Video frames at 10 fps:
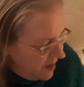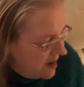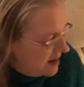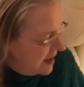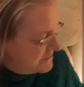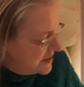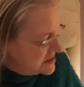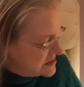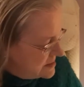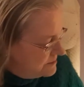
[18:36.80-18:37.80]
I love
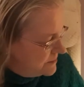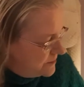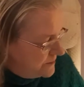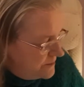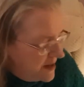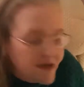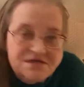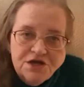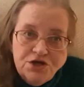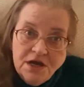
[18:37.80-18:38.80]
this because
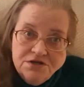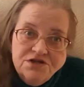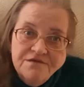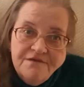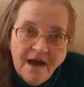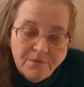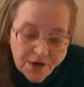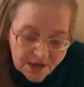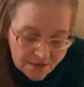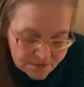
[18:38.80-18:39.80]
I changed the
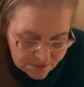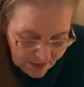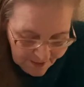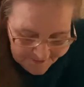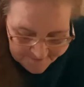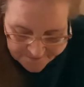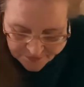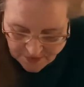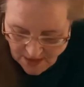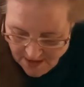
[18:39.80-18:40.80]
fabric.
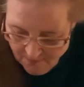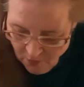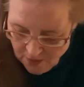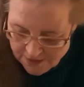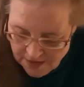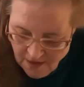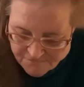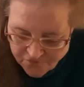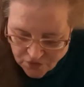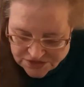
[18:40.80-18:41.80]
I'm working on
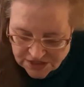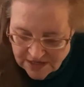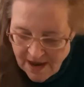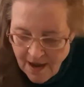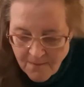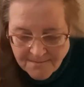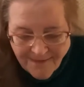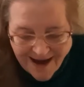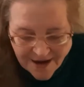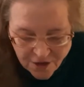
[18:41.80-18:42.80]
14 count
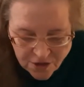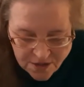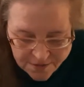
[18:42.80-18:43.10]
Meyer